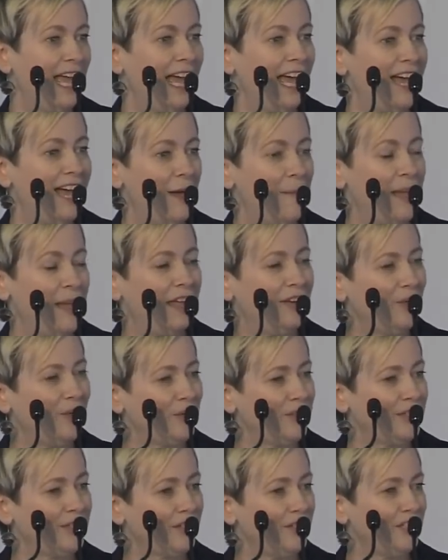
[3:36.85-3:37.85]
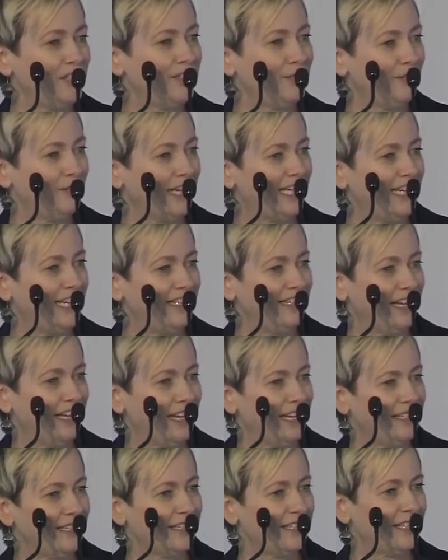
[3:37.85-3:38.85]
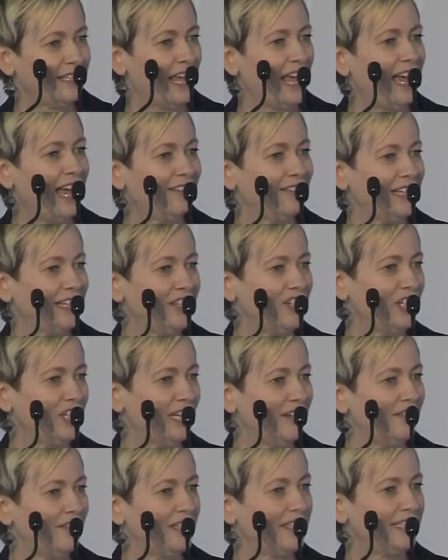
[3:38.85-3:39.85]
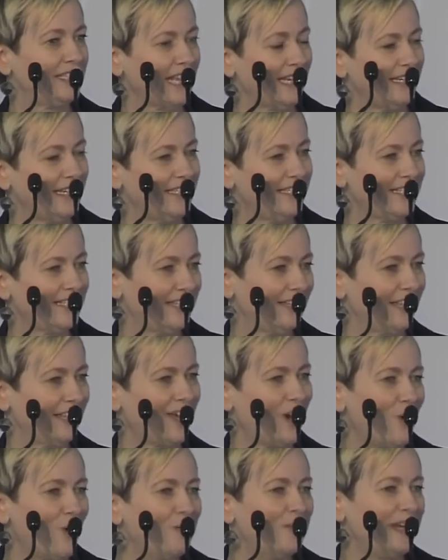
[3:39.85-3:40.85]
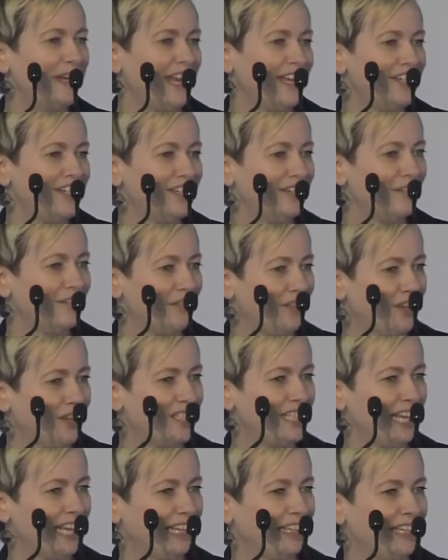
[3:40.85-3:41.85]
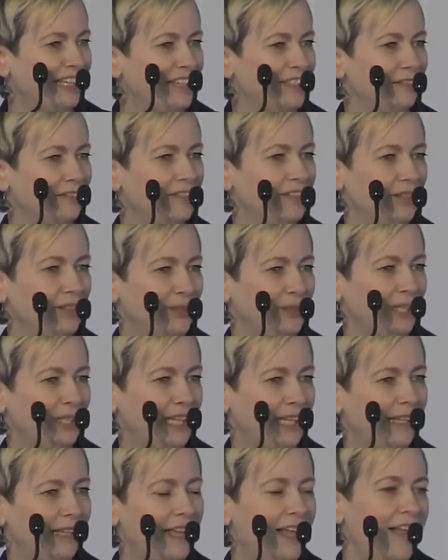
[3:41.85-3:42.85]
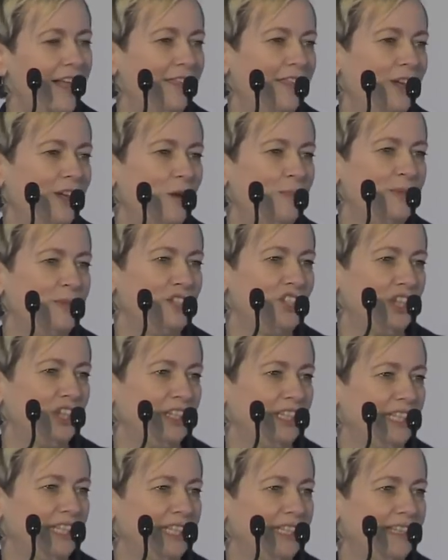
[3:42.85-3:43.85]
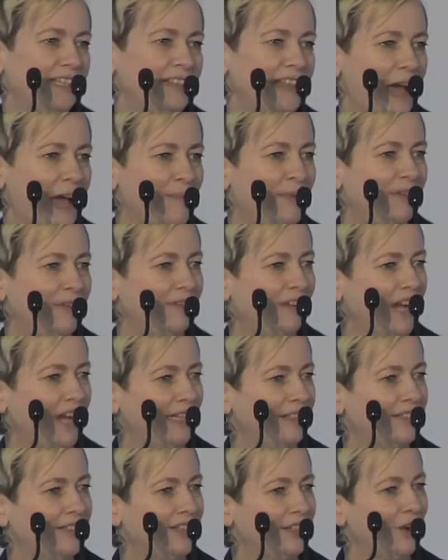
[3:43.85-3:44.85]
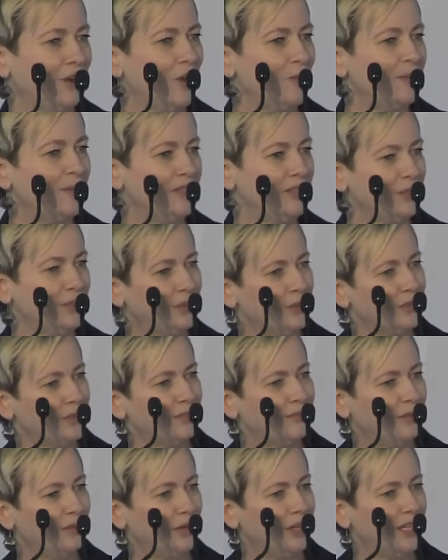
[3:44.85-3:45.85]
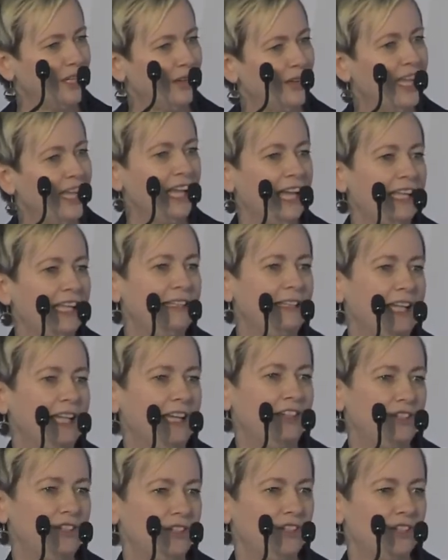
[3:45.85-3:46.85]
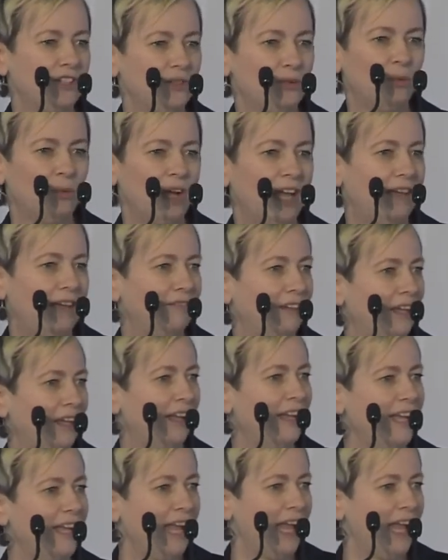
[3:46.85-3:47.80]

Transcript: Um, and also just recognise that having achieved the SACE, the culmination of 13 years of schooling, the opportunity that that provides to open doors for you and lead you to whatever